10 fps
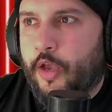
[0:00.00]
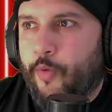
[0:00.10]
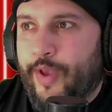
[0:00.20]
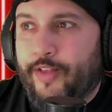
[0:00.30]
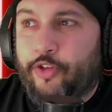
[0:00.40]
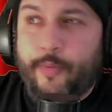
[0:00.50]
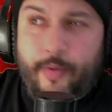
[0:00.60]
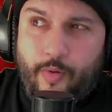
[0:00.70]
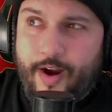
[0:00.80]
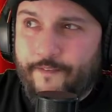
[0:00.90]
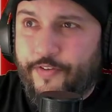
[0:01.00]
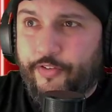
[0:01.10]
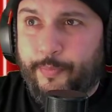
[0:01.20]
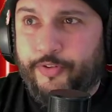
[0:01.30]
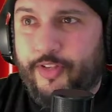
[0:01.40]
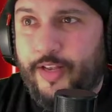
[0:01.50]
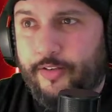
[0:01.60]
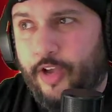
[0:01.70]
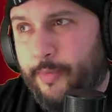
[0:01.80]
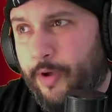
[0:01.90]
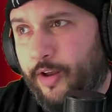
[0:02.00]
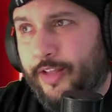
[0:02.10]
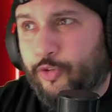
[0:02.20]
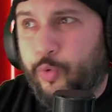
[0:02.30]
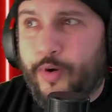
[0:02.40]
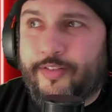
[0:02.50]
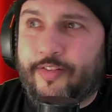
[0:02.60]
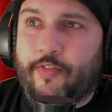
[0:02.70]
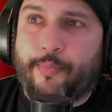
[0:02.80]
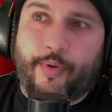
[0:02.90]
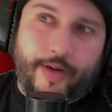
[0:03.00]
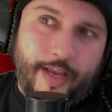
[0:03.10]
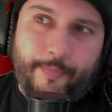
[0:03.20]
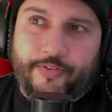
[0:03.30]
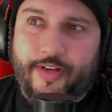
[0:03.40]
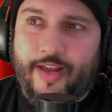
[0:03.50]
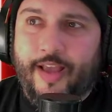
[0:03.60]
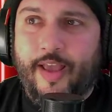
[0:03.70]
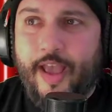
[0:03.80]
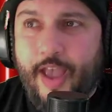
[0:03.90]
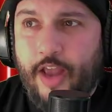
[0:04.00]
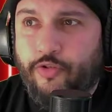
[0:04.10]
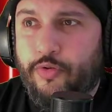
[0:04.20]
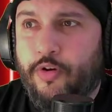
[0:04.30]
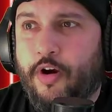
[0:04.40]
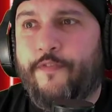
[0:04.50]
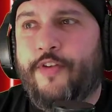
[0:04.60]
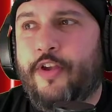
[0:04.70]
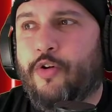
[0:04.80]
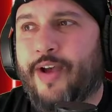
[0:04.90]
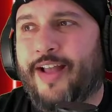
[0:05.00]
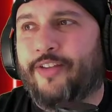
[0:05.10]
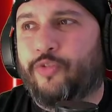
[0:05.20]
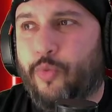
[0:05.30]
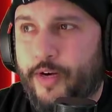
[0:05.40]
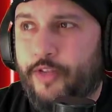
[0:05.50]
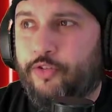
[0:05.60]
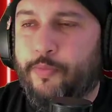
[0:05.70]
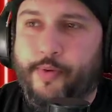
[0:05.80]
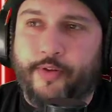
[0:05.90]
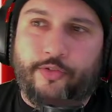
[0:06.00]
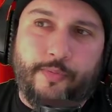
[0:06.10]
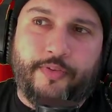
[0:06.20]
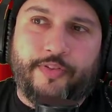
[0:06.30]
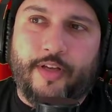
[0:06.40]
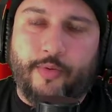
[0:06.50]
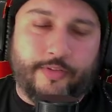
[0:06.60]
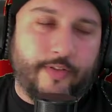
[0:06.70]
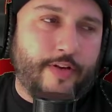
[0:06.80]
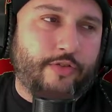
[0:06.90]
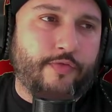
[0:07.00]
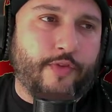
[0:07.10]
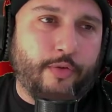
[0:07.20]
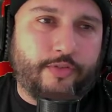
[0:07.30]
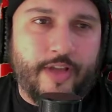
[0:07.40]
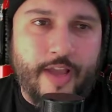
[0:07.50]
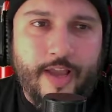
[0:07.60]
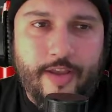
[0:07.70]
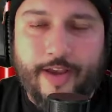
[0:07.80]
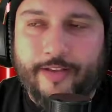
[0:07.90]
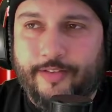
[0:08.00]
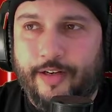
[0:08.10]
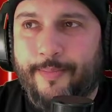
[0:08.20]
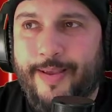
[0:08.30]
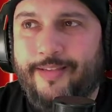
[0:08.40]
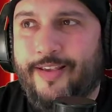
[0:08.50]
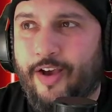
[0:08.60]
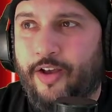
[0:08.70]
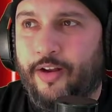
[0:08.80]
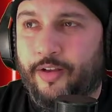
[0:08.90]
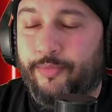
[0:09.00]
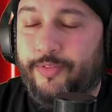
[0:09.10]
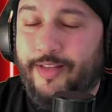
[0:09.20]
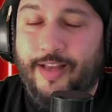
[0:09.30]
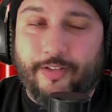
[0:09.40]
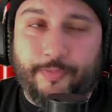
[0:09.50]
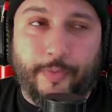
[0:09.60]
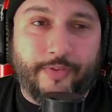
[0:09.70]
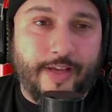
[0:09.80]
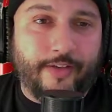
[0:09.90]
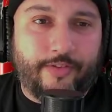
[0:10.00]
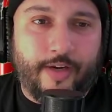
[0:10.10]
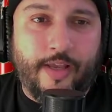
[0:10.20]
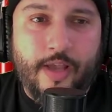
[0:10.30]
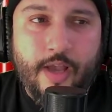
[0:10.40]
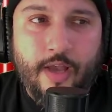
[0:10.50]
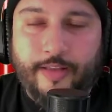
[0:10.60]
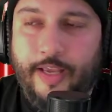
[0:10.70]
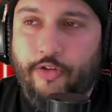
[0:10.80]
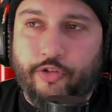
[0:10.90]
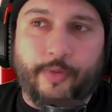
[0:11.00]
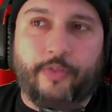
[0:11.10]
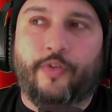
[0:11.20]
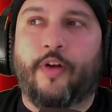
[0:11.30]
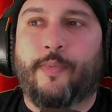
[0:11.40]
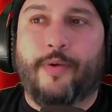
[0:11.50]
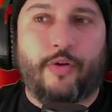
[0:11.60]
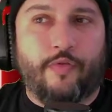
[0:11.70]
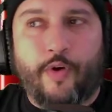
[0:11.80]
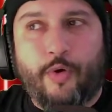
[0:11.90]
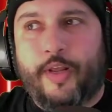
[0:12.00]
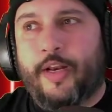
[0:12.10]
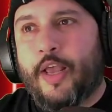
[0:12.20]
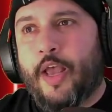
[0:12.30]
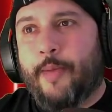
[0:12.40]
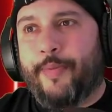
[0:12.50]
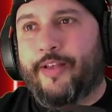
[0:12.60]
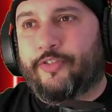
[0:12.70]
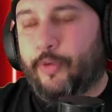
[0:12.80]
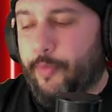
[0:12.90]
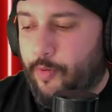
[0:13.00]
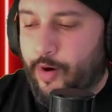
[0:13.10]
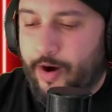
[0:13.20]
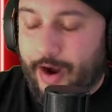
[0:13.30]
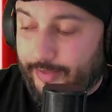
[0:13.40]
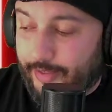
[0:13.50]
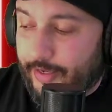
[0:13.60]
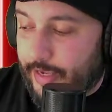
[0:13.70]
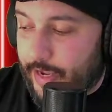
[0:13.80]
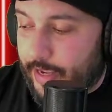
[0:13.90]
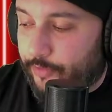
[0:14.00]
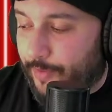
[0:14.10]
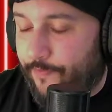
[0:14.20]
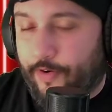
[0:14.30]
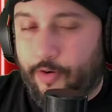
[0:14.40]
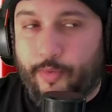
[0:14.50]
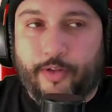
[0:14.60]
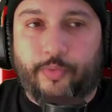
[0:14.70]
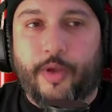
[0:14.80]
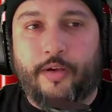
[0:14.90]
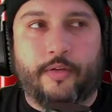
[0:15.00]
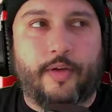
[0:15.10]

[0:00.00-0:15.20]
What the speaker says: We had Tobey Maguire at 50%, Tom Holland at 27.8%, and Andrew Garfinkel at 22.2% with 72 votes. You guys did amazing on a thing that I just posted yesterday. Thank you so much for everybody who voted. But yes, Tobey Maguire, I think he is my favorite one as well.